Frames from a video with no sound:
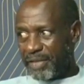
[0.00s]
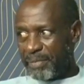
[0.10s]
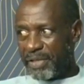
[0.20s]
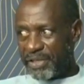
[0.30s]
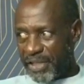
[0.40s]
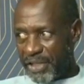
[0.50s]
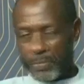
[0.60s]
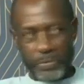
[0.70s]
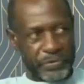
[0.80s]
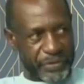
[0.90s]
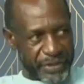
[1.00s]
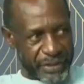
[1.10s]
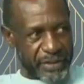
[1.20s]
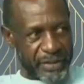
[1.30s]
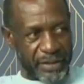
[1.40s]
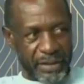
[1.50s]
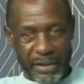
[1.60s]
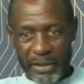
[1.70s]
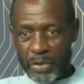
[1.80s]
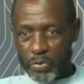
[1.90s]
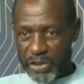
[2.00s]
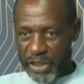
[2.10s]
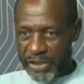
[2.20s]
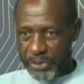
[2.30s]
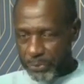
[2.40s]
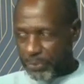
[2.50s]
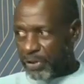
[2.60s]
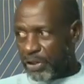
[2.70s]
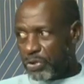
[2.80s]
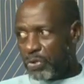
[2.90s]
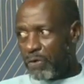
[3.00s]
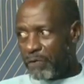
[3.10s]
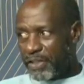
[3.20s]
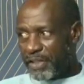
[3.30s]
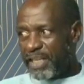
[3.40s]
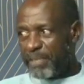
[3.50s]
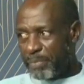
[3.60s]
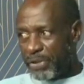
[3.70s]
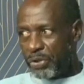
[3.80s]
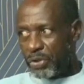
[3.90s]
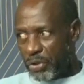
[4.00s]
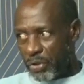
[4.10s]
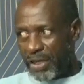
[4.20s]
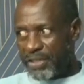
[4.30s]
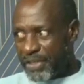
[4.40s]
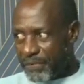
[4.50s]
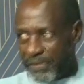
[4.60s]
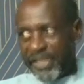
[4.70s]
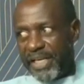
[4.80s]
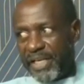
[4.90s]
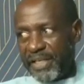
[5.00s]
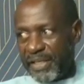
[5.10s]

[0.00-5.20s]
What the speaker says: Zambia's export receipts. They'll tell you it's over $10 billion every year.